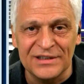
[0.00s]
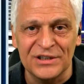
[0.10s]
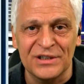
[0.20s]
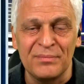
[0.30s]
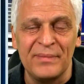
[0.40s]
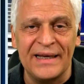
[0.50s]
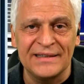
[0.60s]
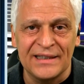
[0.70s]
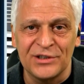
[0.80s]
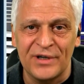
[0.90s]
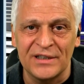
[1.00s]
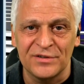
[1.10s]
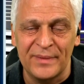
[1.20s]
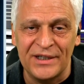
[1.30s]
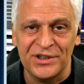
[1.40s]
It's just amazing, the
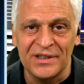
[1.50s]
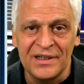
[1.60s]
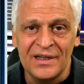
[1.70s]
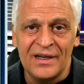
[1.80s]
transformation.